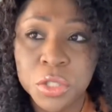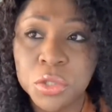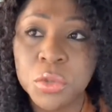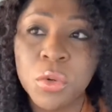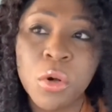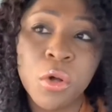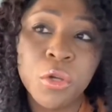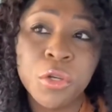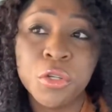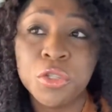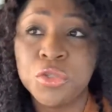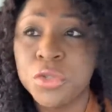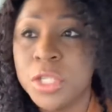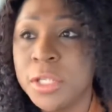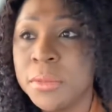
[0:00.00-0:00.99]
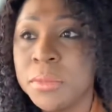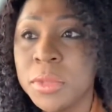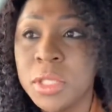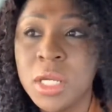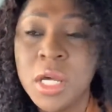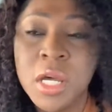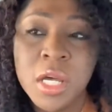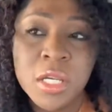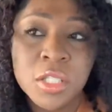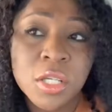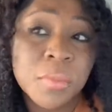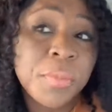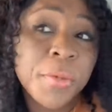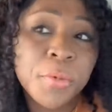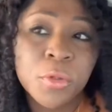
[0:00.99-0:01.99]
So all your dreams,
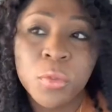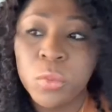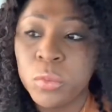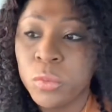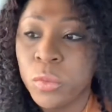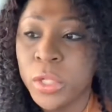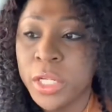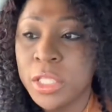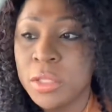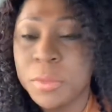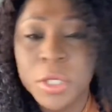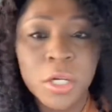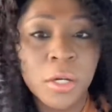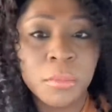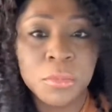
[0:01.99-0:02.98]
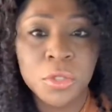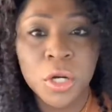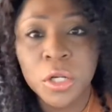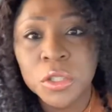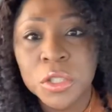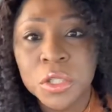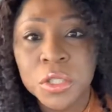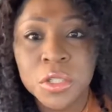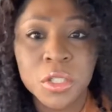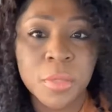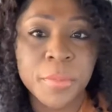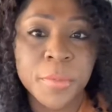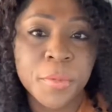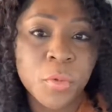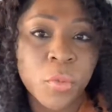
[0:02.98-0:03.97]
some people wanted to become doctors, some
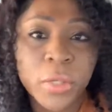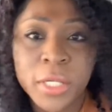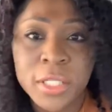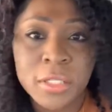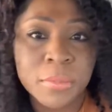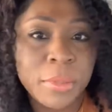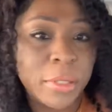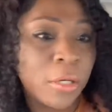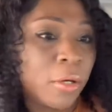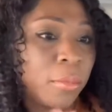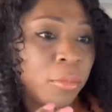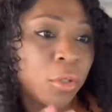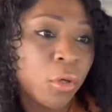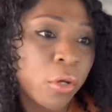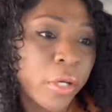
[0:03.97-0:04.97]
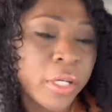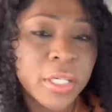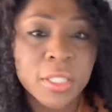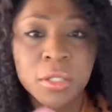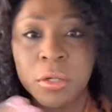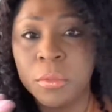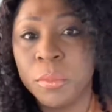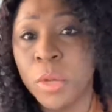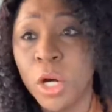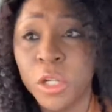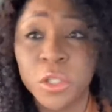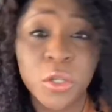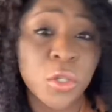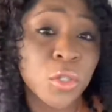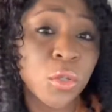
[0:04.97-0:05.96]
people wanted to become lawyers or
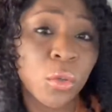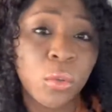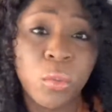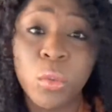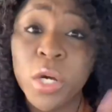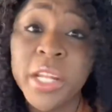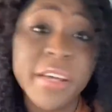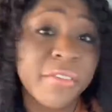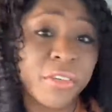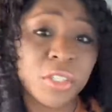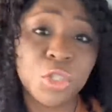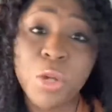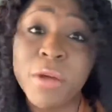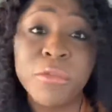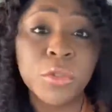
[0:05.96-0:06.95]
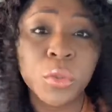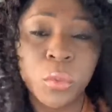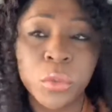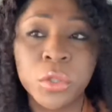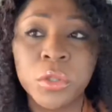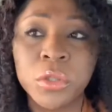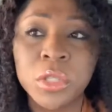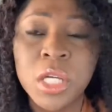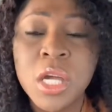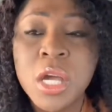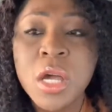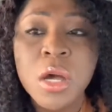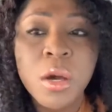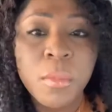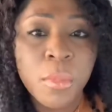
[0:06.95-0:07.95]
models or whatever, travel the world.
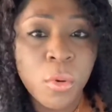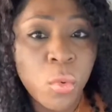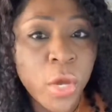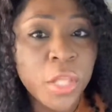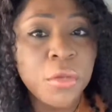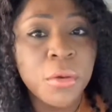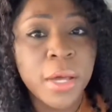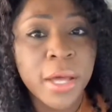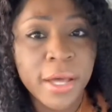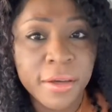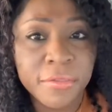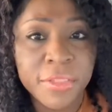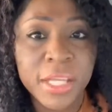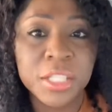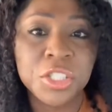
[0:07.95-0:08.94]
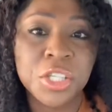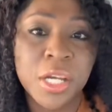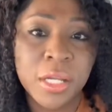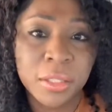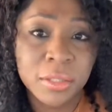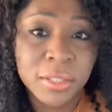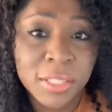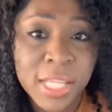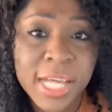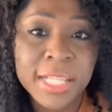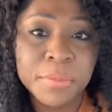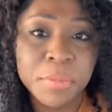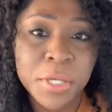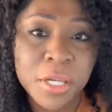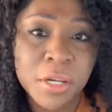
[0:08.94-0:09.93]
But when you have that child,
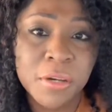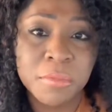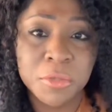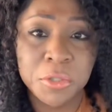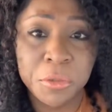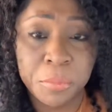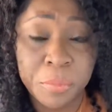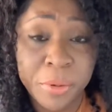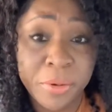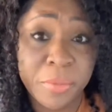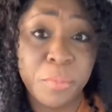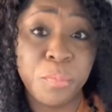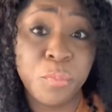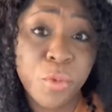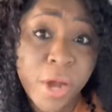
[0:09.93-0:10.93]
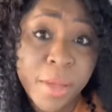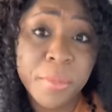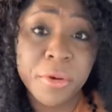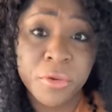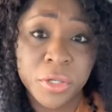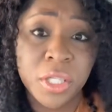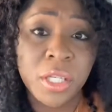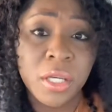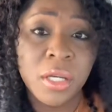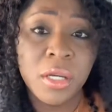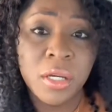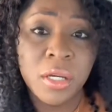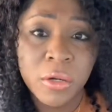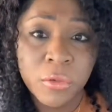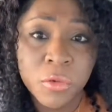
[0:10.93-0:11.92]
that becomes your primary
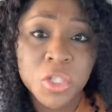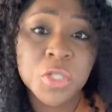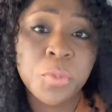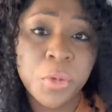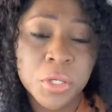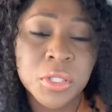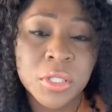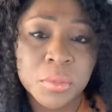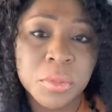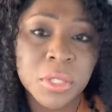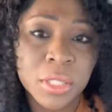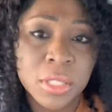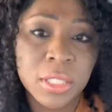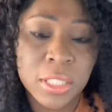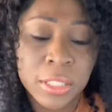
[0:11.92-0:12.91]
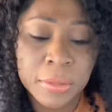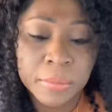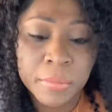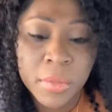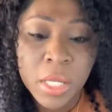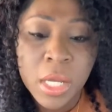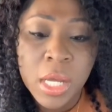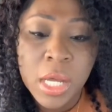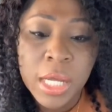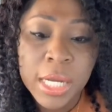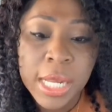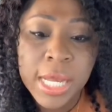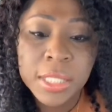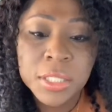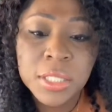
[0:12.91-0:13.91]
responsibility. And
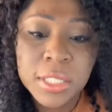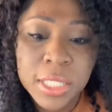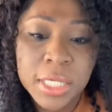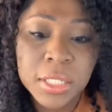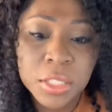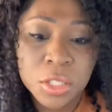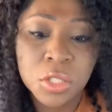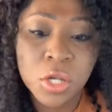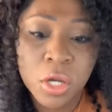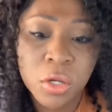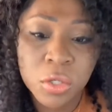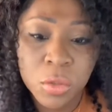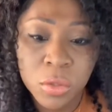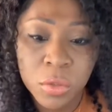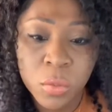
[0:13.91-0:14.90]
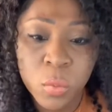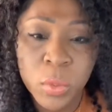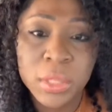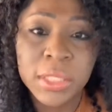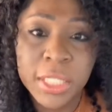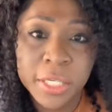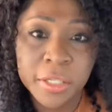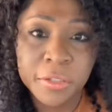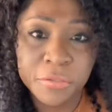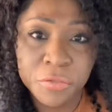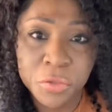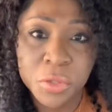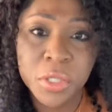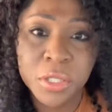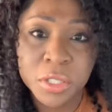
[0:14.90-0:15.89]
I had to take stock one day a
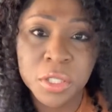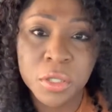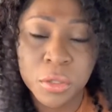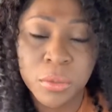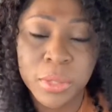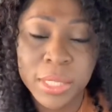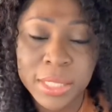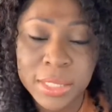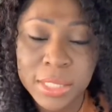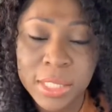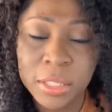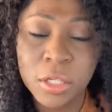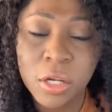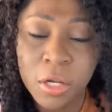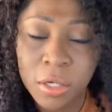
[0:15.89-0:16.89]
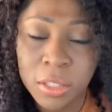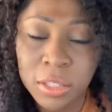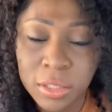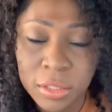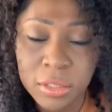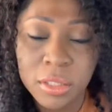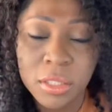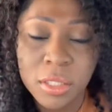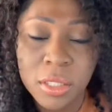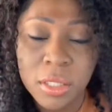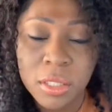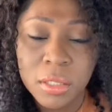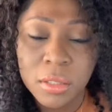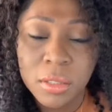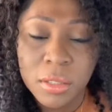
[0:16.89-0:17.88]
few years ago, and I said, God,
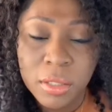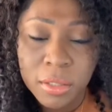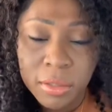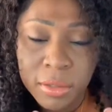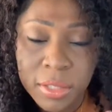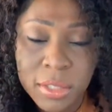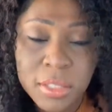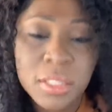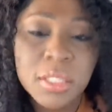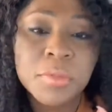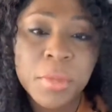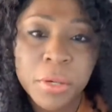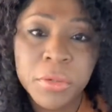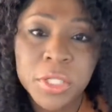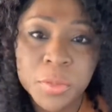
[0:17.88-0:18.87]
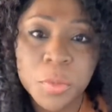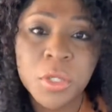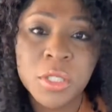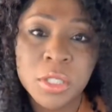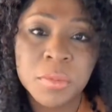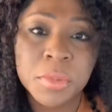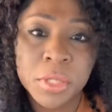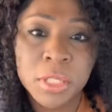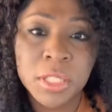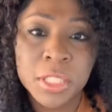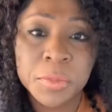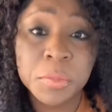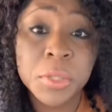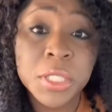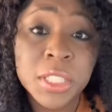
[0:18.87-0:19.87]
this is my
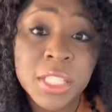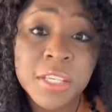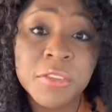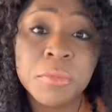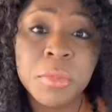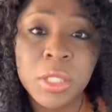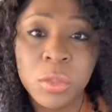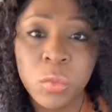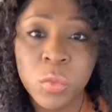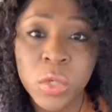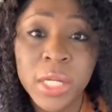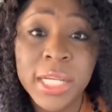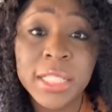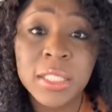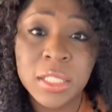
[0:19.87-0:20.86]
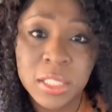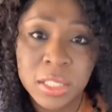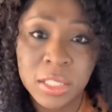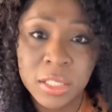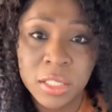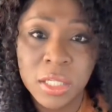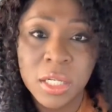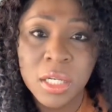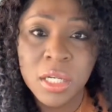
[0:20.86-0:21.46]
responsibility. Please give me what I need.